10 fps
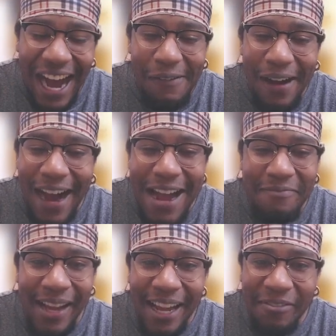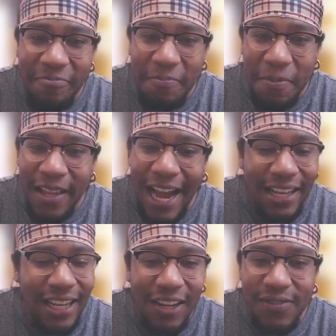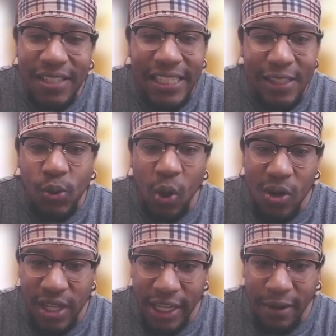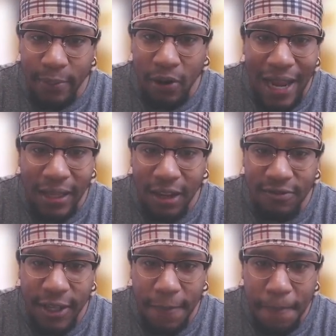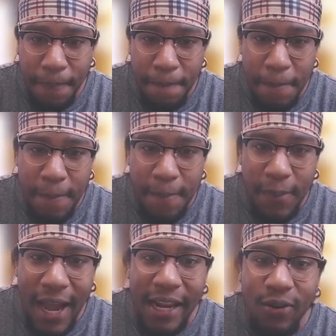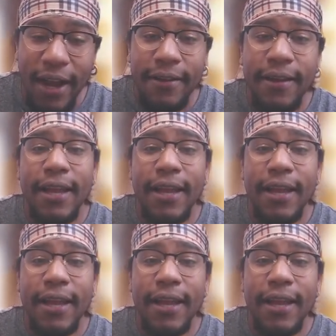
hyped, man. I love seeing the twin horns again, bro. I loved it. Anyway,